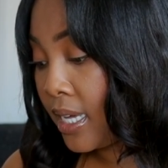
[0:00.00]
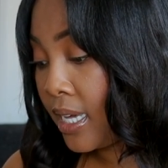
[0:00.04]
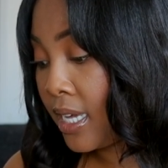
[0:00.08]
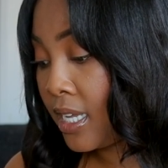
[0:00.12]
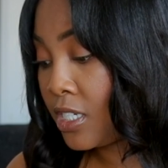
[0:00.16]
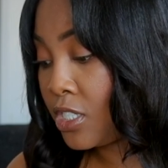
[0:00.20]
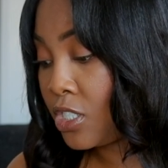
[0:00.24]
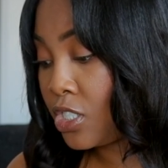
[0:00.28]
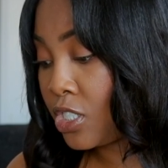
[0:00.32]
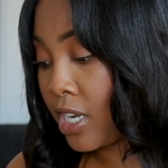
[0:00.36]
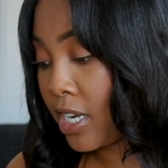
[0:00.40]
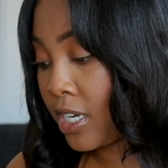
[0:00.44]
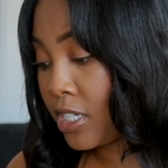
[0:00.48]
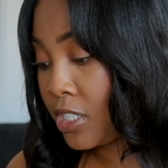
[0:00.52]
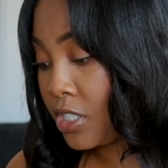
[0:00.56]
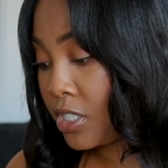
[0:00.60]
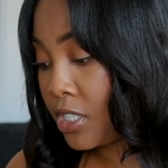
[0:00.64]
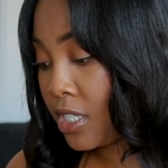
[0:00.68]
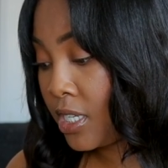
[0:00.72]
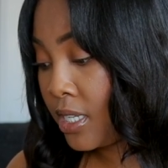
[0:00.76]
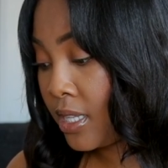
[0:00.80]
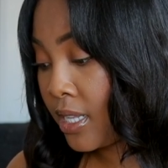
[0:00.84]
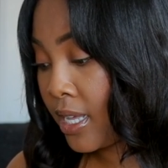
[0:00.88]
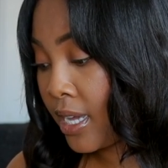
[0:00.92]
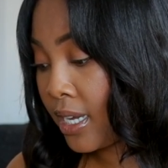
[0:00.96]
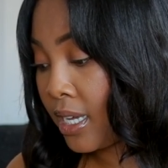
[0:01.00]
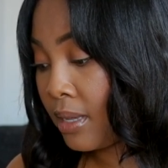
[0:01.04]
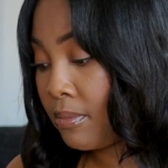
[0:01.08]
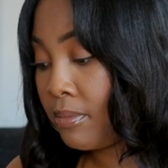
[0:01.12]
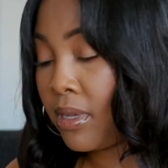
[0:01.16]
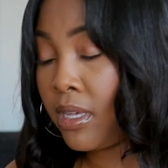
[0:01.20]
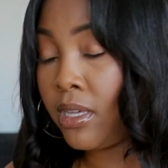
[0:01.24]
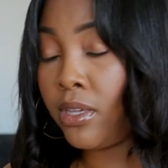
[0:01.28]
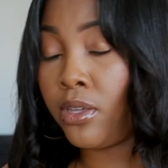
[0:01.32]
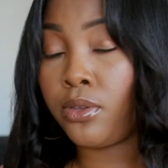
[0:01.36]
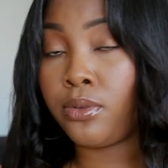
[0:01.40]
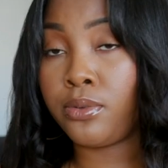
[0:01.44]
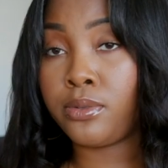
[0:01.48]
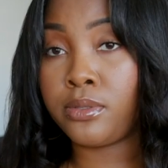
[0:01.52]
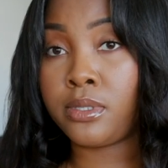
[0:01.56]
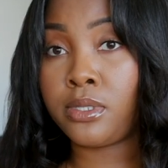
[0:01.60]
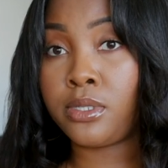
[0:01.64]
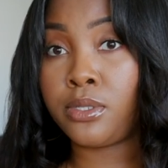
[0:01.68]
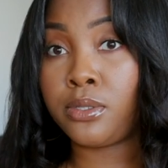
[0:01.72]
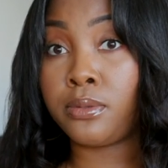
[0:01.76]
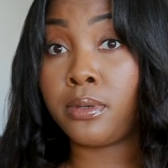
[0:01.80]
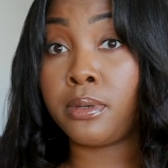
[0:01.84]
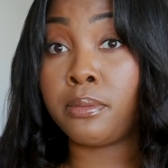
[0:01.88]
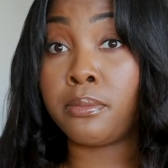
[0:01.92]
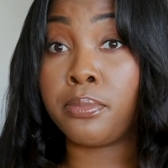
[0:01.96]
injection that can be used
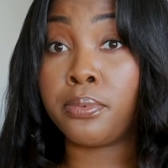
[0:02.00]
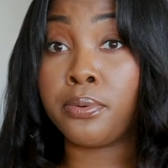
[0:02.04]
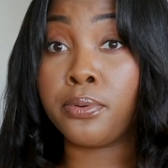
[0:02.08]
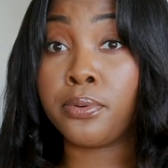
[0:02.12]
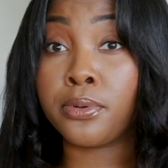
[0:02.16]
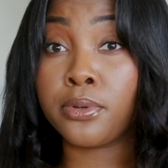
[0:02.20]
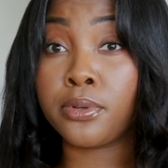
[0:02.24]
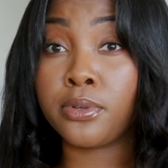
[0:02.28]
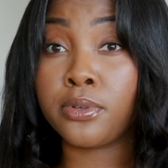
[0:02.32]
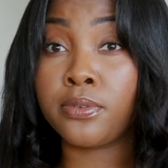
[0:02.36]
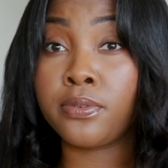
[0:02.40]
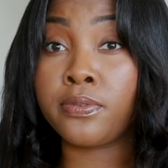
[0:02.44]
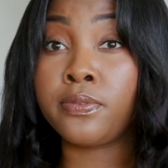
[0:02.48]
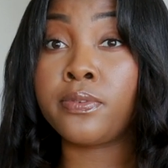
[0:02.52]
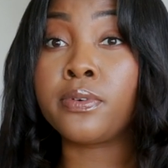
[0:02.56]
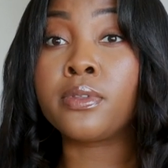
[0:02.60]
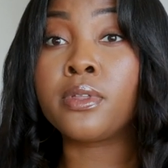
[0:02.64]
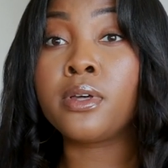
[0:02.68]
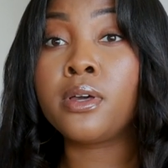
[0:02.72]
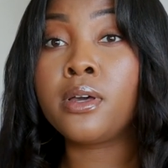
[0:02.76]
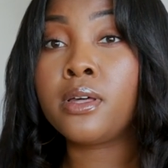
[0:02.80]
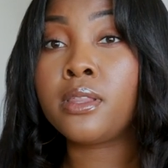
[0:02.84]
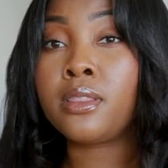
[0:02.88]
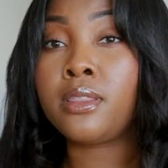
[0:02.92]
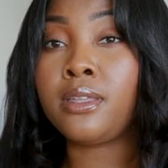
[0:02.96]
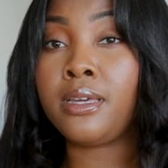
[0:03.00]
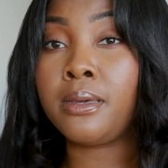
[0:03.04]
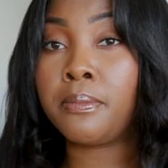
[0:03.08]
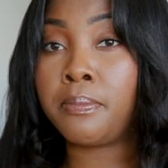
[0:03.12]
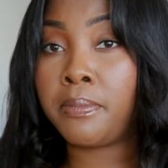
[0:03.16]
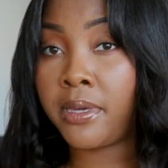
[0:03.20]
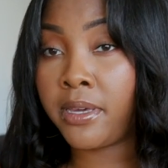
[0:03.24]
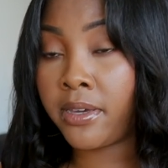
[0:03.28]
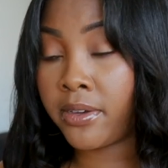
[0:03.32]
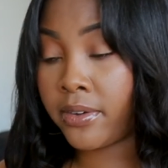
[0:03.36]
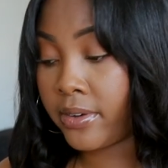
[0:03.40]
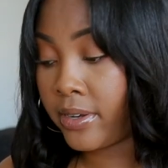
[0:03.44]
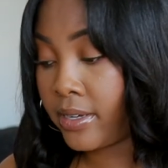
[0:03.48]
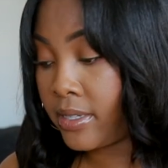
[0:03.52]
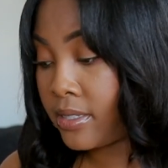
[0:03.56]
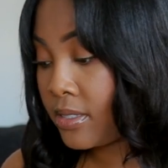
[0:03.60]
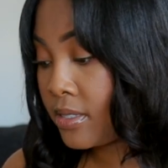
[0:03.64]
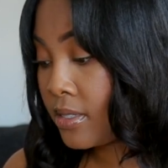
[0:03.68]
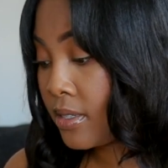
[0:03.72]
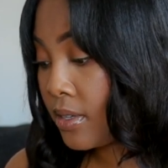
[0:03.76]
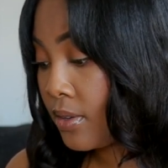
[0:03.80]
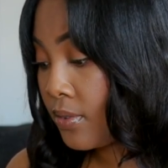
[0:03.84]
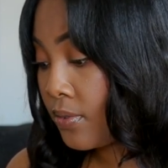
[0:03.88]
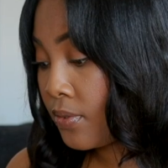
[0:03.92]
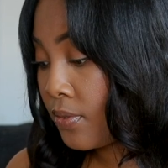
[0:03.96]
to improve the
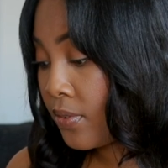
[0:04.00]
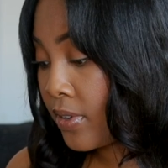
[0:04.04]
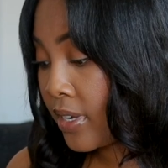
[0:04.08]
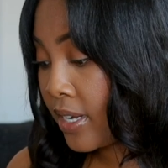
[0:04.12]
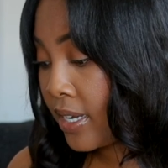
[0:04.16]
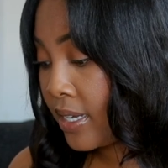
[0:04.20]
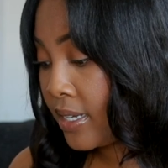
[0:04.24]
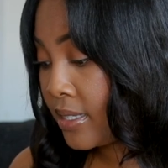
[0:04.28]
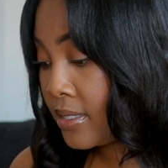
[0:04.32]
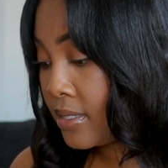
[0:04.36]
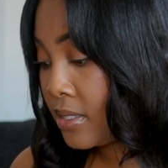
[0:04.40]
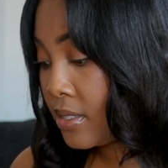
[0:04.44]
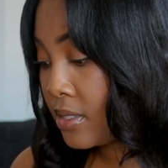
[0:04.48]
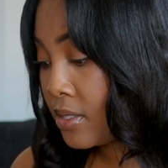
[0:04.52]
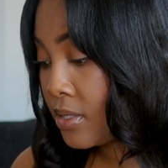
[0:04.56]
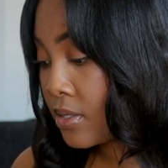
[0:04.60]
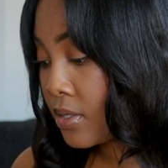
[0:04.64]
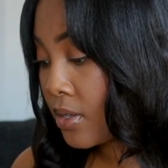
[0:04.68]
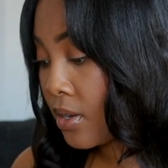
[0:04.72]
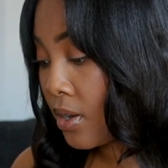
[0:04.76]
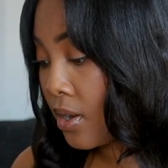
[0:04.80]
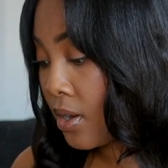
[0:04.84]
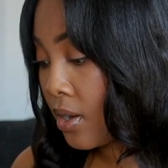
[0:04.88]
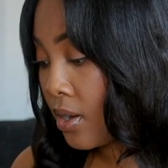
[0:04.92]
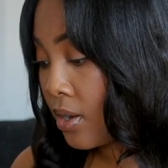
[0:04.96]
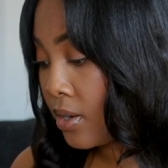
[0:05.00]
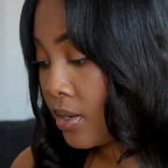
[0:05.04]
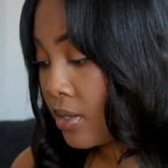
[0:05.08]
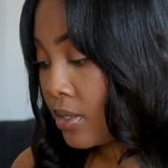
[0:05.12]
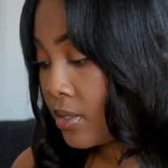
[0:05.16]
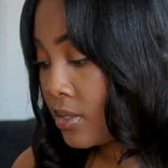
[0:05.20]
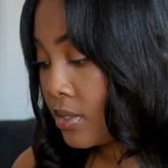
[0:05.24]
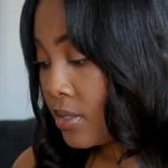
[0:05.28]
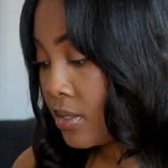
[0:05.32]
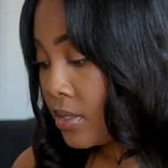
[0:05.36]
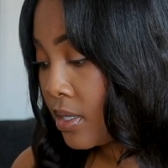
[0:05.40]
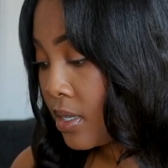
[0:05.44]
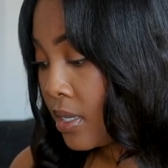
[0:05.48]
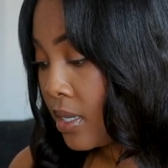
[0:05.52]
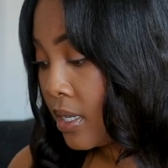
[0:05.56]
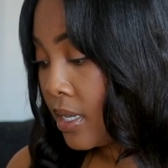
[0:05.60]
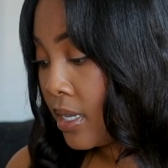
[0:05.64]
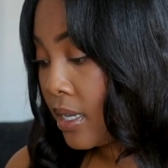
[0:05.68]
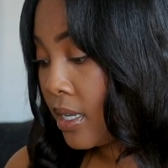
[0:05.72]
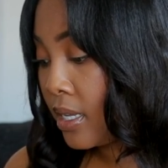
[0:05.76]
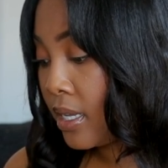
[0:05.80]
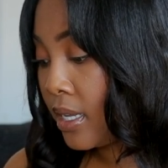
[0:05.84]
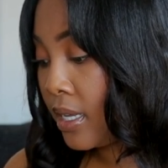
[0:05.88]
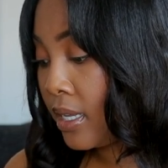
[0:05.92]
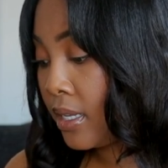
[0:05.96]
appearance of raised scars,
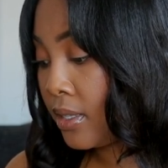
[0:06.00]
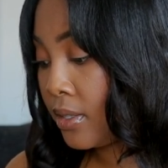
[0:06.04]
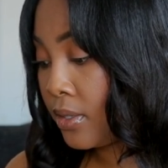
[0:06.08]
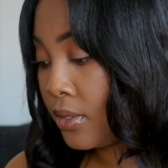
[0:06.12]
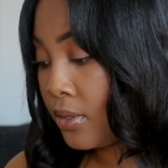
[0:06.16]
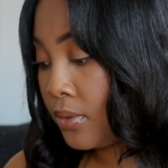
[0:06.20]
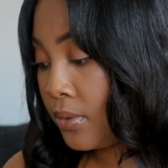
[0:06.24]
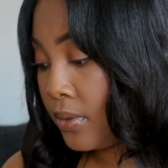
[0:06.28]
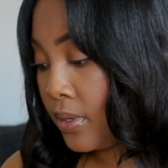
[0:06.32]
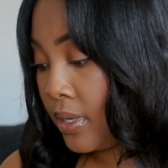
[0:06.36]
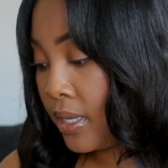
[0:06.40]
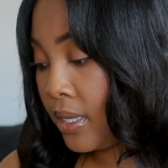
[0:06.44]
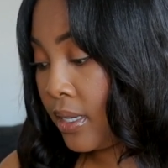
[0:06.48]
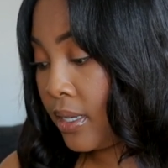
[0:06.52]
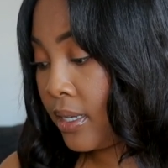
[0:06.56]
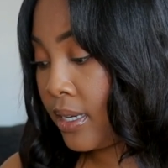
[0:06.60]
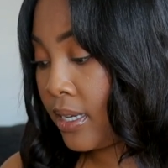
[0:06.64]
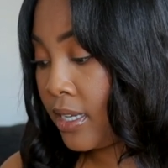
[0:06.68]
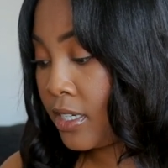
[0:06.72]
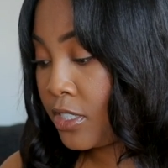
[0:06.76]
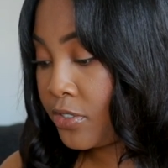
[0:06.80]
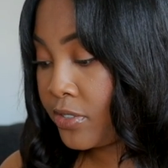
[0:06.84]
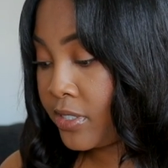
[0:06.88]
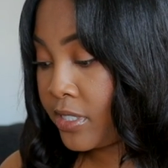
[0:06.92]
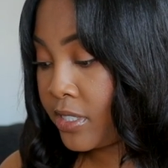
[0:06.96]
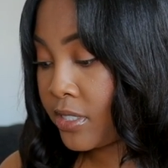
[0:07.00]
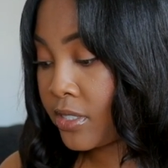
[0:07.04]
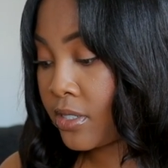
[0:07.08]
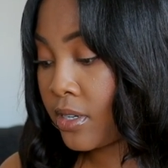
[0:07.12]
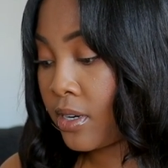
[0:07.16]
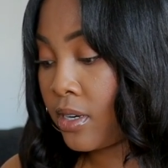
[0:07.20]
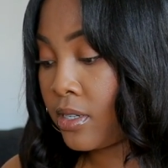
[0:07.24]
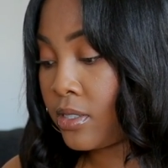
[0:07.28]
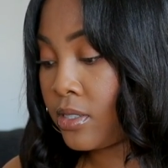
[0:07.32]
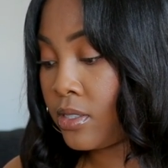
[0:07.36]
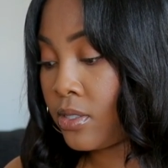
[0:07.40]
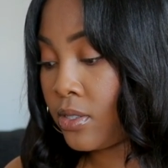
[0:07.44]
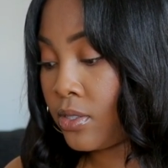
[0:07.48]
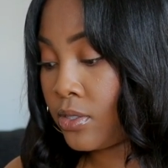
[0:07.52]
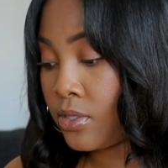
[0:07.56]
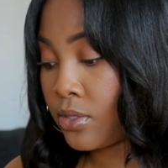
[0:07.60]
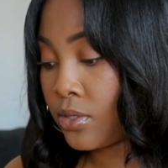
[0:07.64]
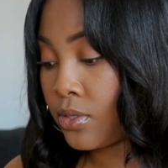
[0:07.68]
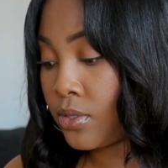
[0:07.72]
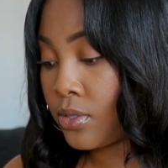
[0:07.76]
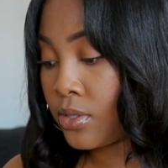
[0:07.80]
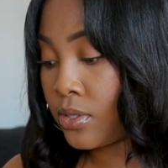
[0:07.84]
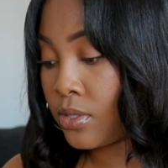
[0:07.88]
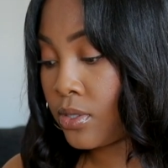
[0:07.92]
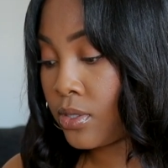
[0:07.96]
including injury scars,
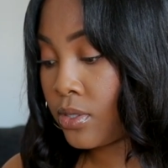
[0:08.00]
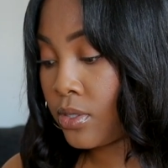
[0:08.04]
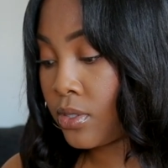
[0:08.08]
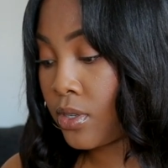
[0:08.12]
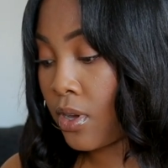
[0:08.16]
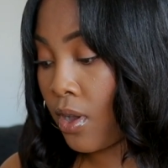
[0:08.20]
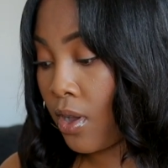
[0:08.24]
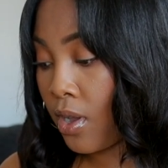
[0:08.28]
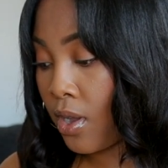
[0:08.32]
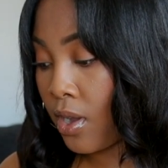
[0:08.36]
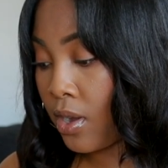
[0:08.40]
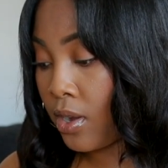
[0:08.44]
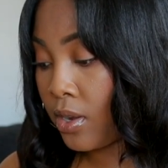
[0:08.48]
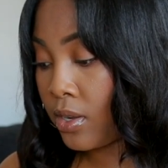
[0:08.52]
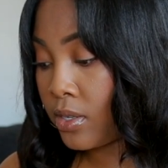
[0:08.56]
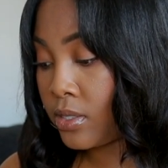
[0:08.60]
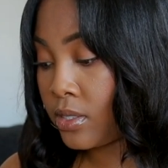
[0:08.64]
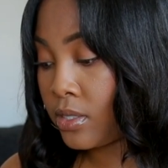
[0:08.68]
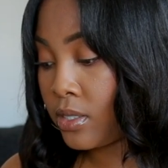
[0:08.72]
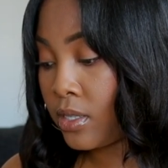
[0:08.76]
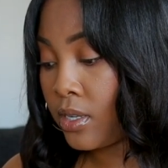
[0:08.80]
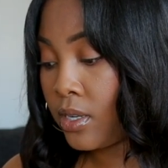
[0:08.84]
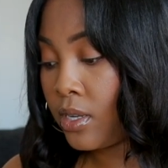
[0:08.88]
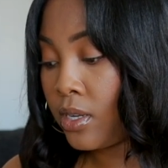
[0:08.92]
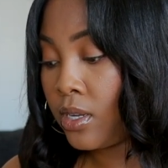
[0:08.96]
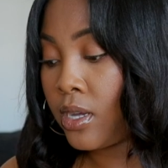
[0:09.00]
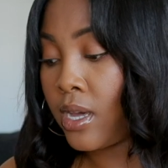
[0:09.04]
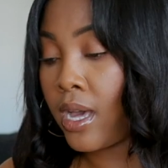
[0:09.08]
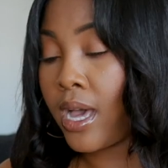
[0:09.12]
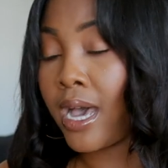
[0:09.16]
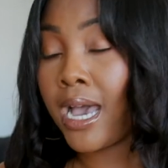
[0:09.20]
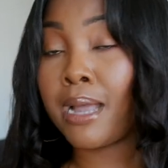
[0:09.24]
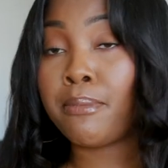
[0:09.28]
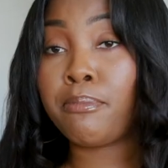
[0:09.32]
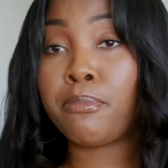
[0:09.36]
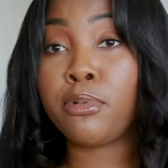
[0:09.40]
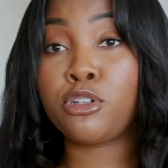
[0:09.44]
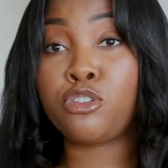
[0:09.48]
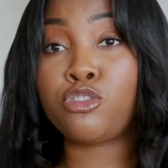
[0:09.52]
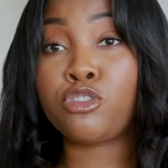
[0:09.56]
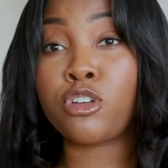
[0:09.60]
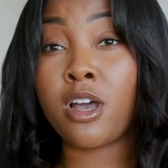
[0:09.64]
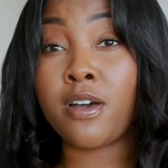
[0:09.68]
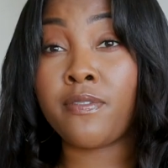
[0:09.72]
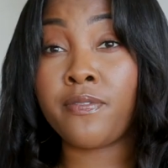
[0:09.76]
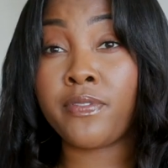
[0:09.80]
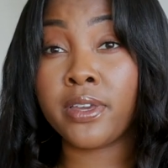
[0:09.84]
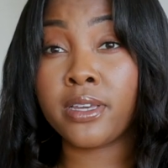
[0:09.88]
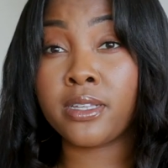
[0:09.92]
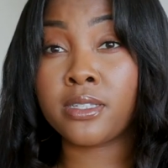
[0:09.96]
surgical scars,
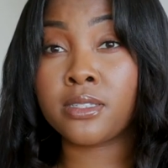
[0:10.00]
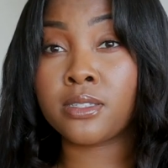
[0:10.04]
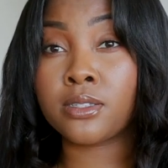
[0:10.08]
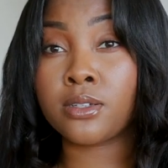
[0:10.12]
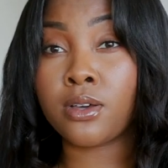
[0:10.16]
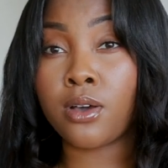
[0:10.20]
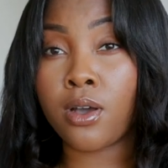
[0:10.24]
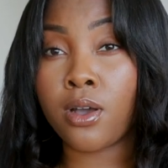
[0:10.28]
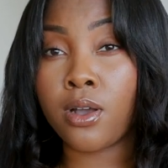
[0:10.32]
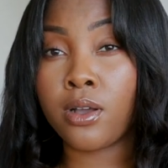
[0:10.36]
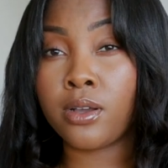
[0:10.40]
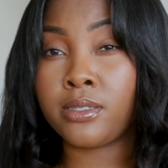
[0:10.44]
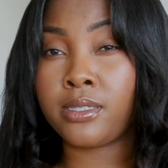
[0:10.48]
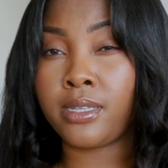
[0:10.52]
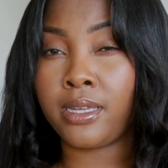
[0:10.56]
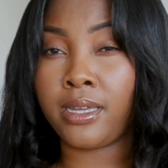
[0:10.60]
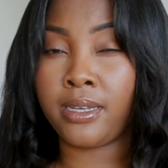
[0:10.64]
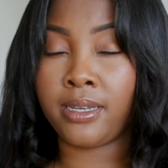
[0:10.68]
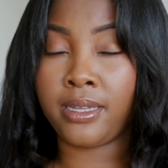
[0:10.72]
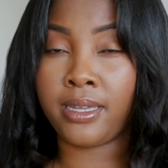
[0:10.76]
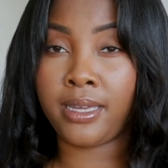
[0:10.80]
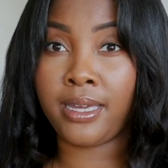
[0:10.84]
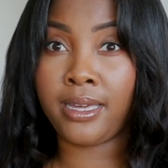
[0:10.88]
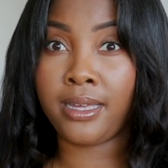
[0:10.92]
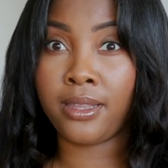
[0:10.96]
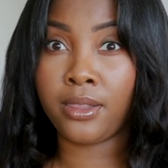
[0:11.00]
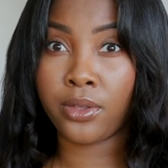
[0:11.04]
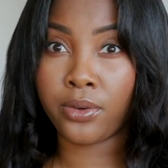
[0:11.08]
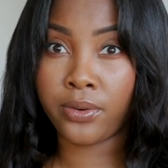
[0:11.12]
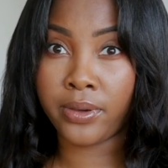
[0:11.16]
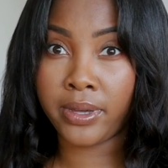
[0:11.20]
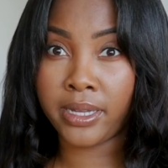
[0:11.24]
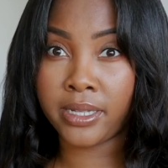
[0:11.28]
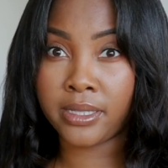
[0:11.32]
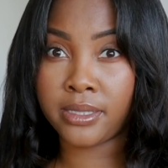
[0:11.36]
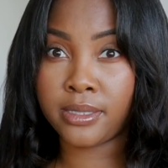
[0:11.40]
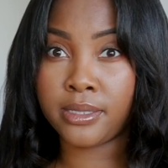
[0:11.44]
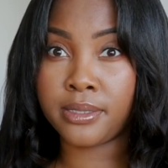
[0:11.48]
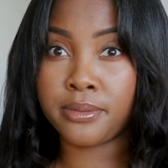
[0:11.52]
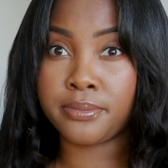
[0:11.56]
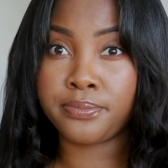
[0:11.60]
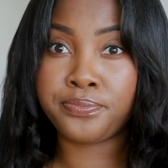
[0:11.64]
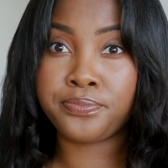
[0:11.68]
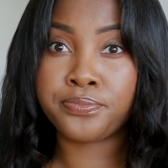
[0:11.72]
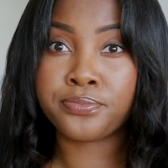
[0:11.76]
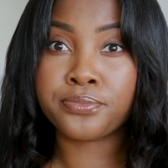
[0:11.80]
hypertrophic scars, and keloids.